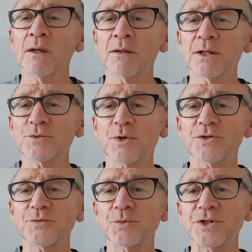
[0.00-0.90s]
This one's
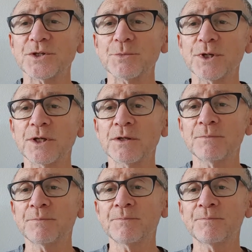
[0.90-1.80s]
from Yosemite,
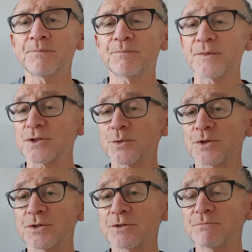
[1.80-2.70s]
this
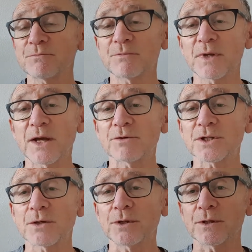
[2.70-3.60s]
one's
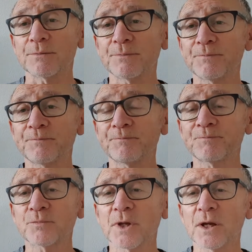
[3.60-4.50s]
Arizona,
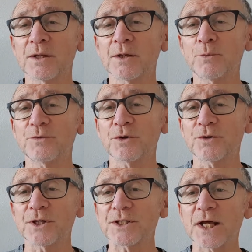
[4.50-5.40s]
and then we've got
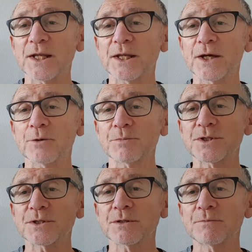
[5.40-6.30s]
the Italian
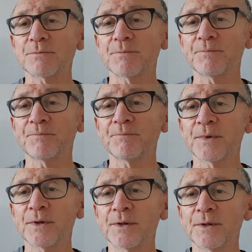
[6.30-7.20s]
Alps,
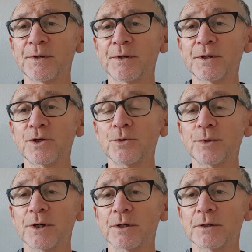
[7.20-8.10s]
Cuba,